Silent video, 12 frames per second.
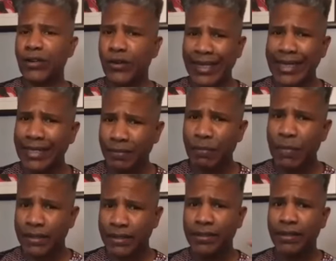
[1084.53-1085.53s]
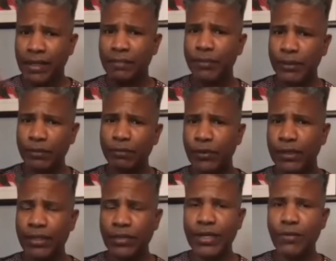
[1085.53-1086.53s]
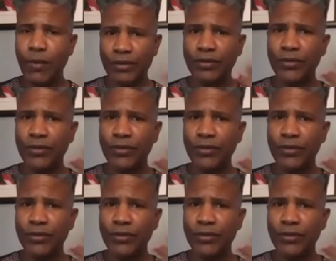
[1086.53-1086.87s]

he's mixing. He wants